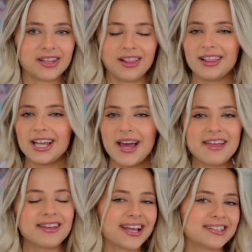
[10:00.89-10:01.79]
I
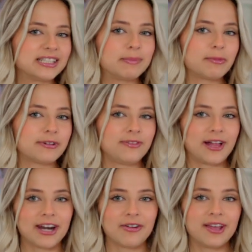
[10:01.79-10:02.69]
think it's a little bit more
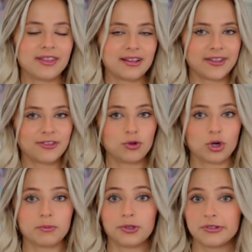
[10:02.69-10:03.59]
flattering than like the
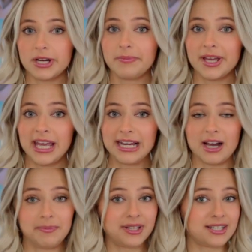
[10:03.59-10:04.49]
normal string bikini
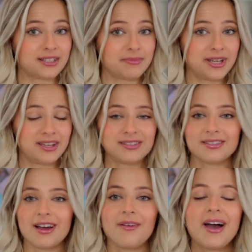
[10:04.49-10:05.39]
top, at least on me.
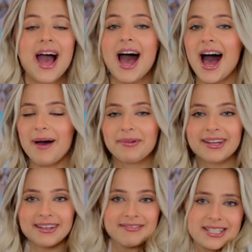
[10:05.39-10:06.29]
So I'm
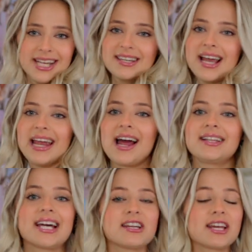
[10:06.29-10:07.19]
gonna give this like a 9 out
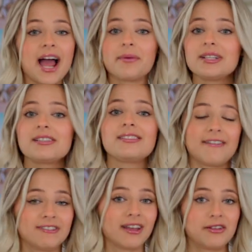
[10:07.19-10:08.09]
of 10. Like I would
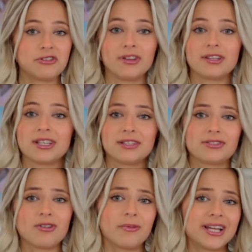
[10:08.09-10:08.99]
definitely do this. It's
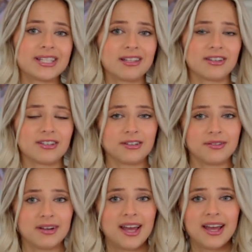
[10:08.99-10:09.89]
so easy to
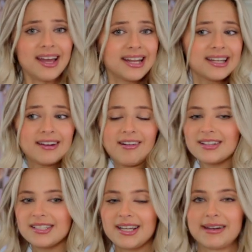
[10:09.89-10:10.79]
do. And like
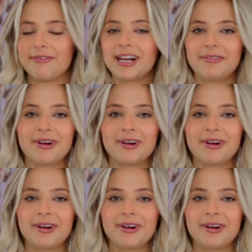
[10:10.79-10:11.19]
honestly, I'm never gonna